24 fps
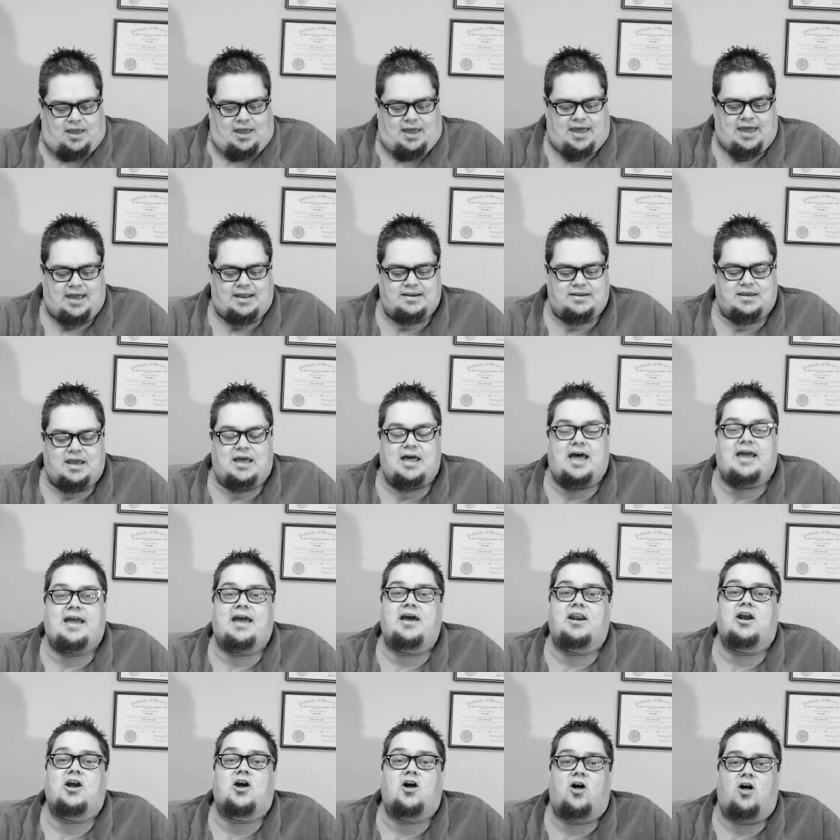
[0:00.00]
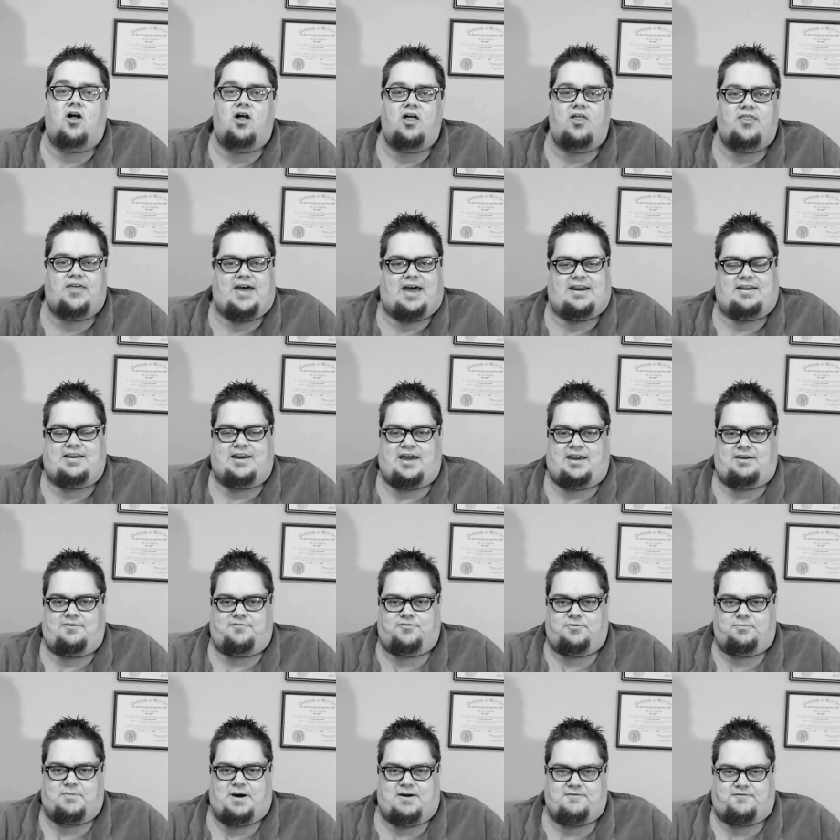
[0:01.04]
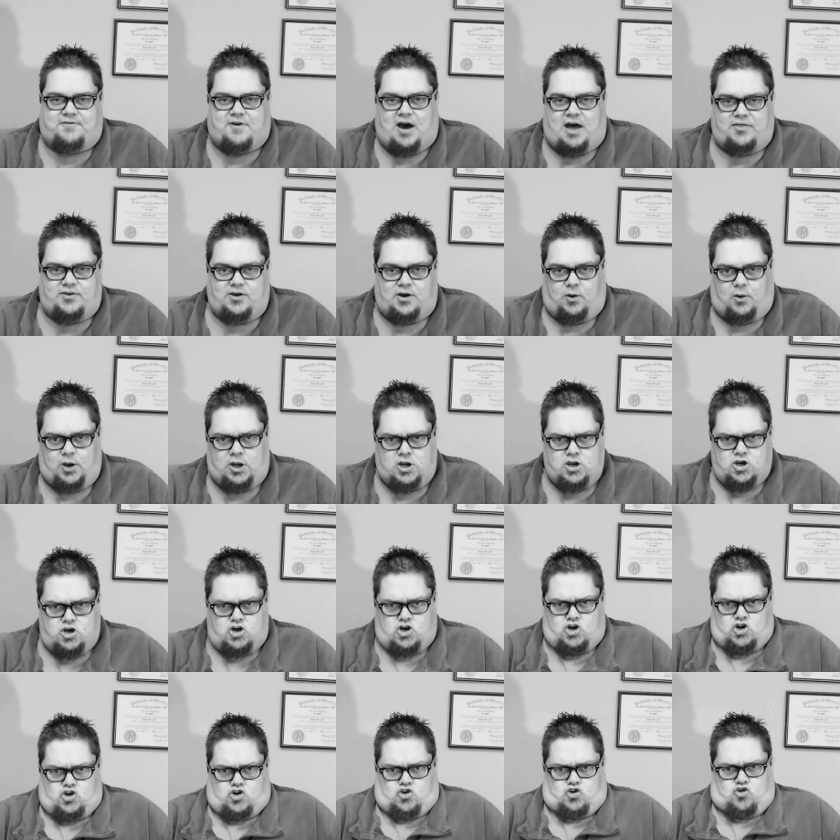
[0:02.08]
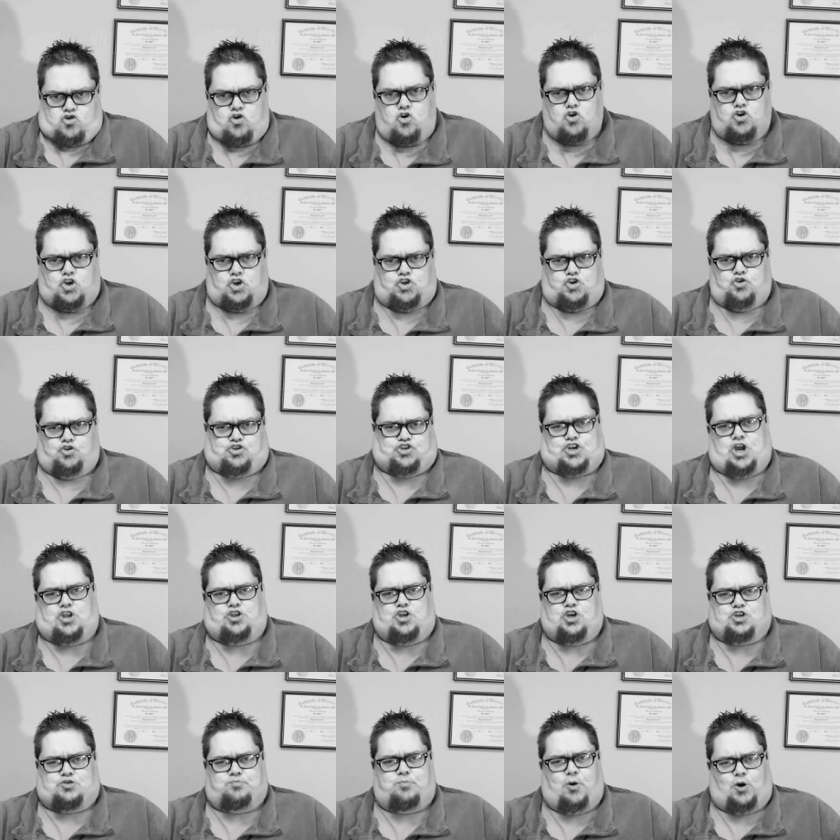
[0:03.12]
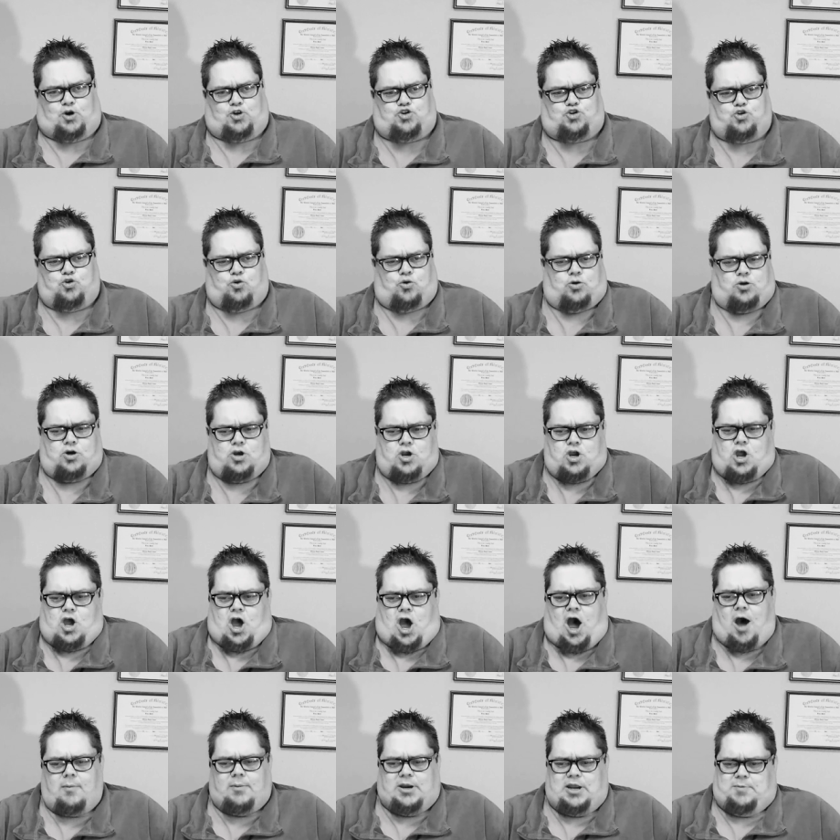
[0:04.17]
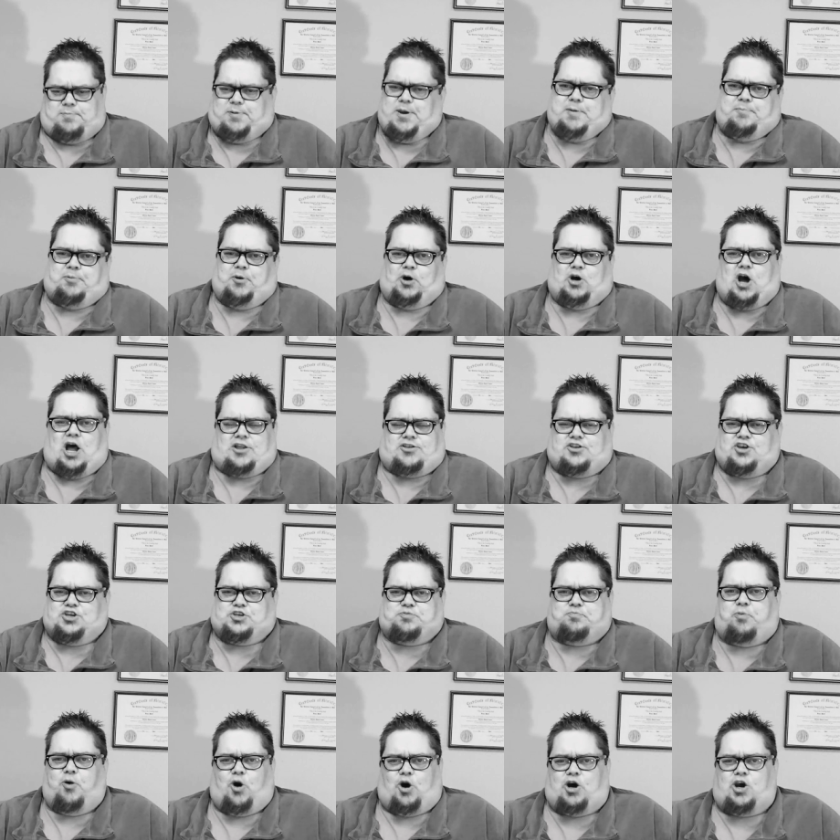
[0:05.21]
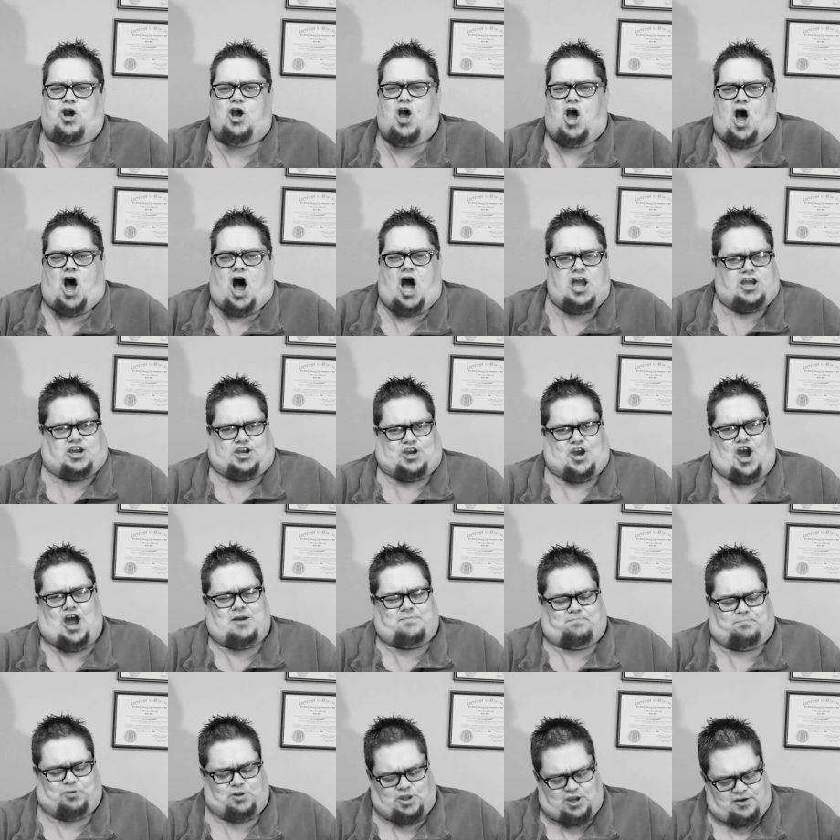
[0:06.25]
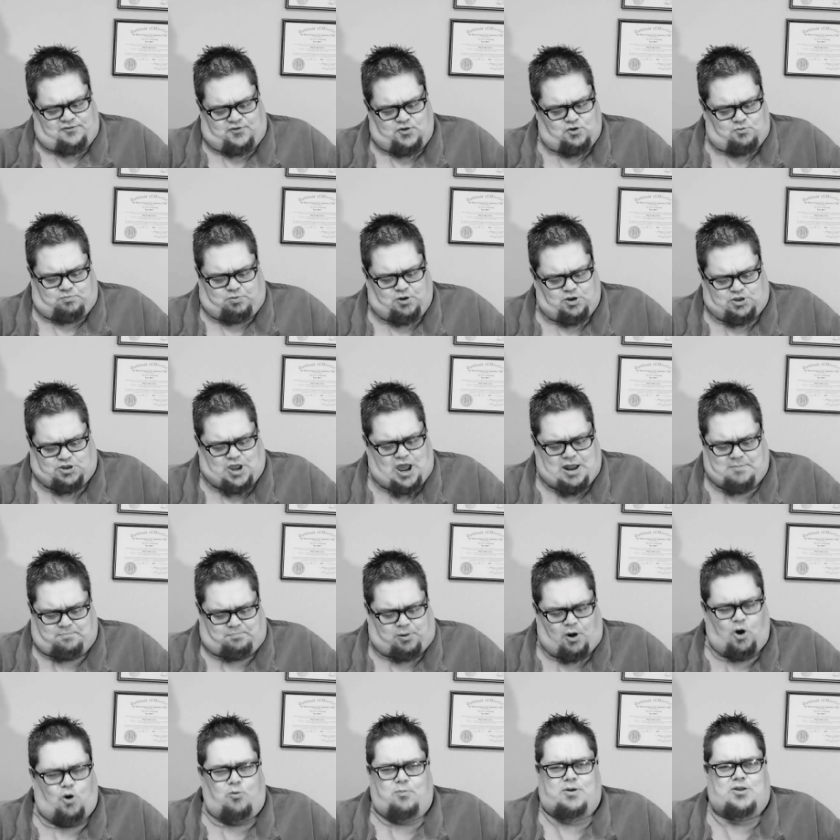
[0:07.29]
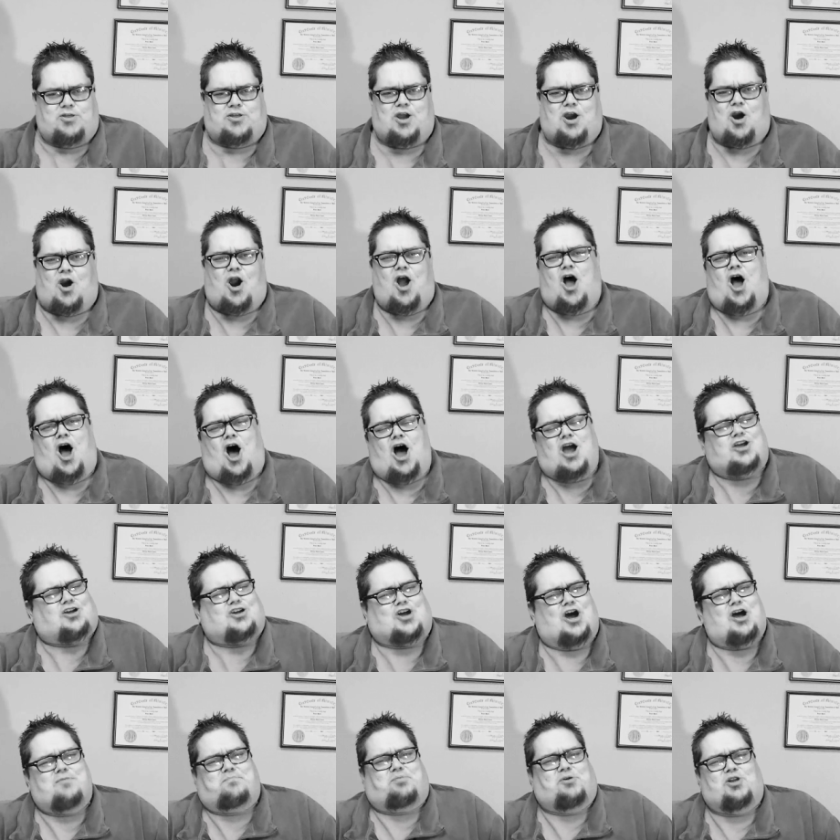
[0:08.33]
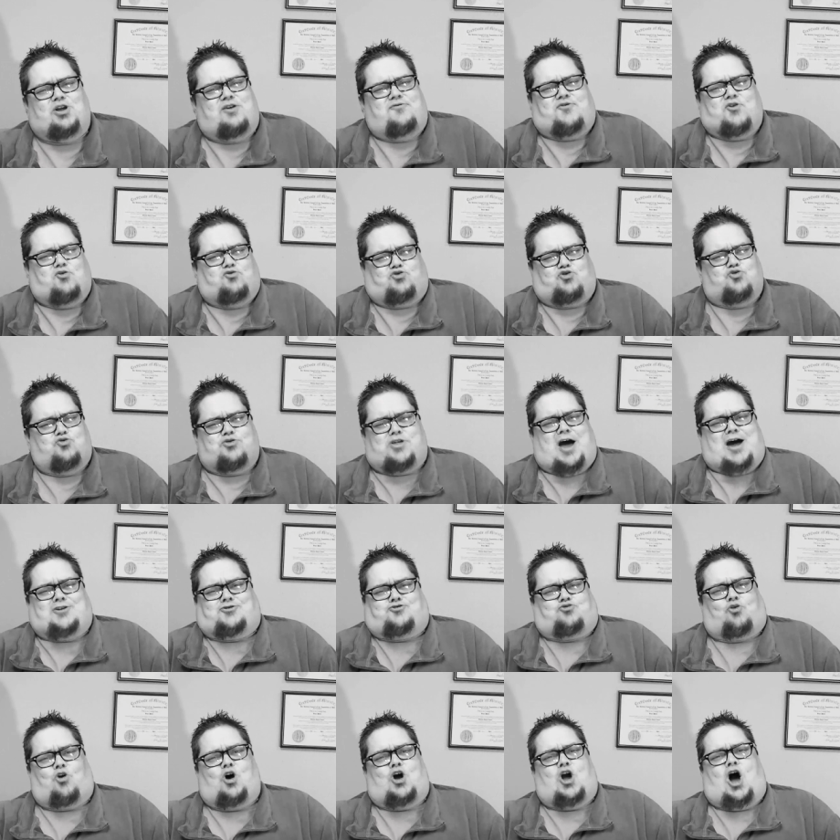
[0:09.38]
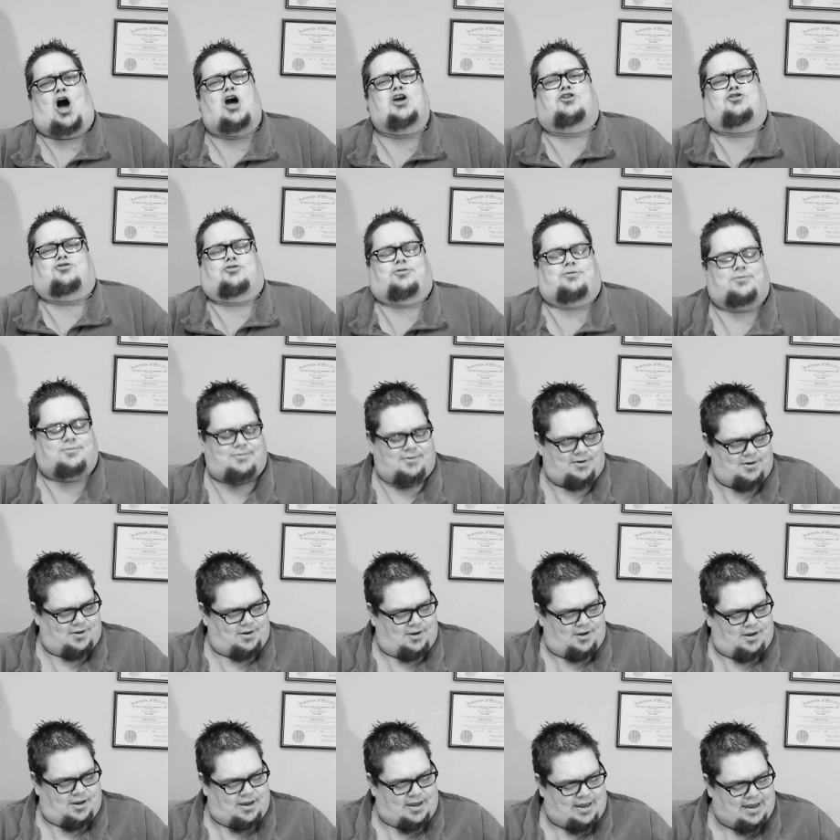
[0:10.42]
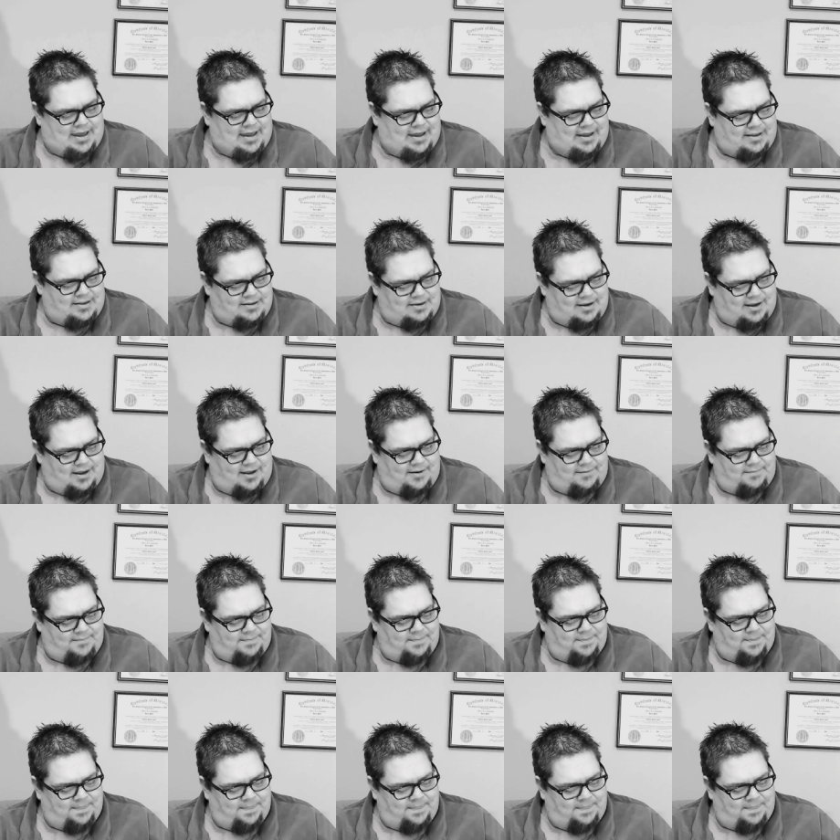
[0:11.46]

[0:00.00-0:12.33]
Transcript: And I got a call that night from my father going, Who did you send this book to? How many people got this book? I can't believe you would put that poem in there. I can't believe you do that, Troy Height. And uh,